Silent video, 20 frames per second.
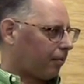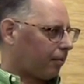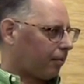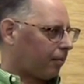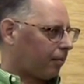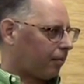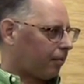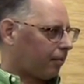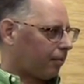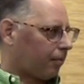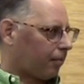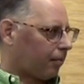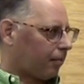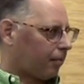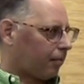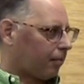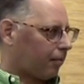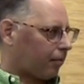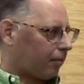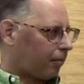
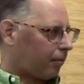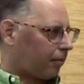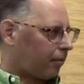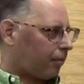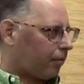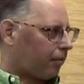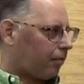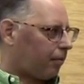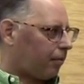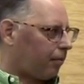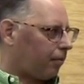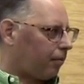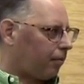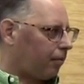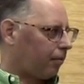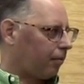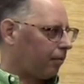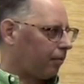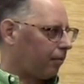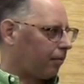
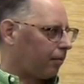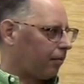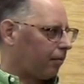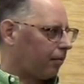(silent)